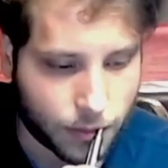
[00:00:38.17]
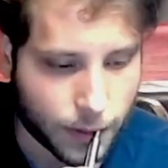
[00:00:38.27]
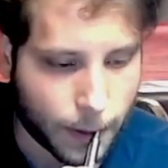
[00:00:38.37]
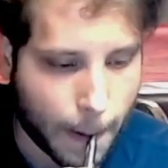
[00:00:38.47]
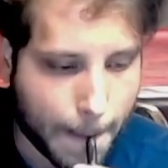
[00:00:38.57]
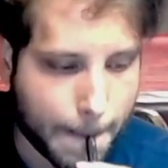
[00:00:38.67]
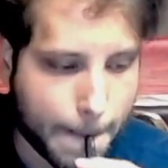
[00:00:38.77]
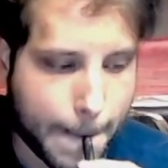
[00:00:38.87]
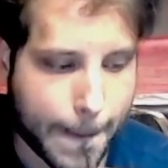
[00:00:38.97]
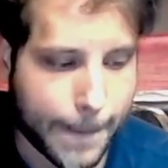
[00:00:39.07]
I can work
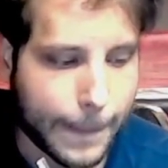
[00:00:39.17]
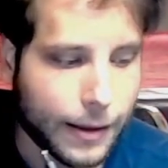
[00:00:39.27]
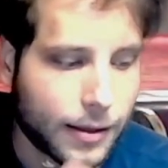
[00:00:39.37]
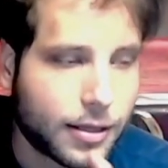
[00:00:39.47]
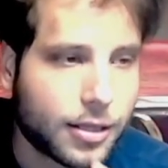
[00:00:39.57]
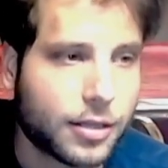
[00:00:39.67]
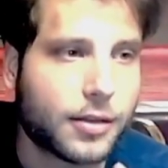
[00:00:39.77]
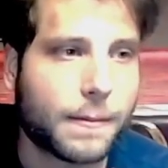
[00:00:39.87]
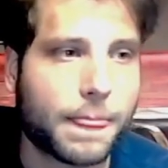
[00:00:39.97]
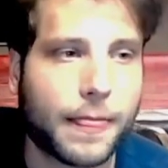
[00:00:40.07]
on it. You just gave me
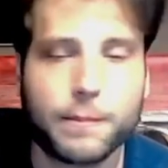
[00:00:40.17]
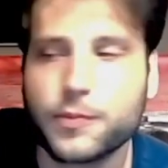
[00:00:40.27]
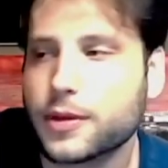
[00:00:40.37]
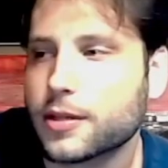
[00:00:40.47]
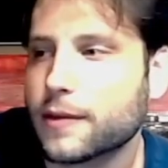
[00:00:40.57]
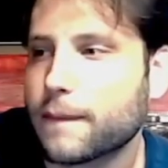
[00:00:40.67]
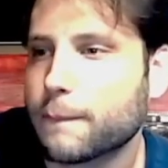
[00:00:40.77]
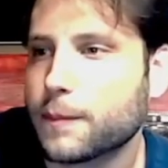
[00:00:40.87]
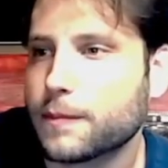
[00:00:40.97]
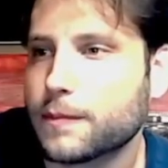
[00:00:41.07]
a few minutes. You
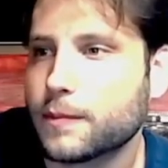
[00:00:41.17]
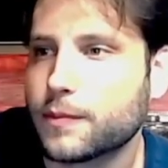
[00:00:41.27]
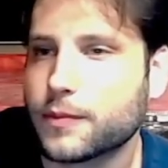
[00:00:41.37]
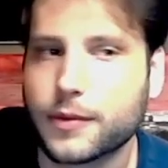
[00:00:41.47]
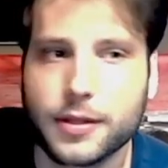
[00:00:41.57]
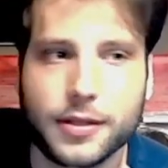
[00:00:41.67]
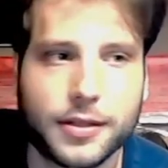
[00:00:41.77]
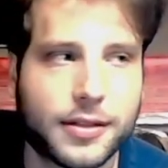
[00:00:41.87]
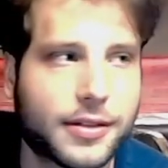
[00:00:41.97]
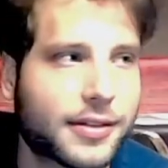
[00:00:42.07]
banter, do what you do best.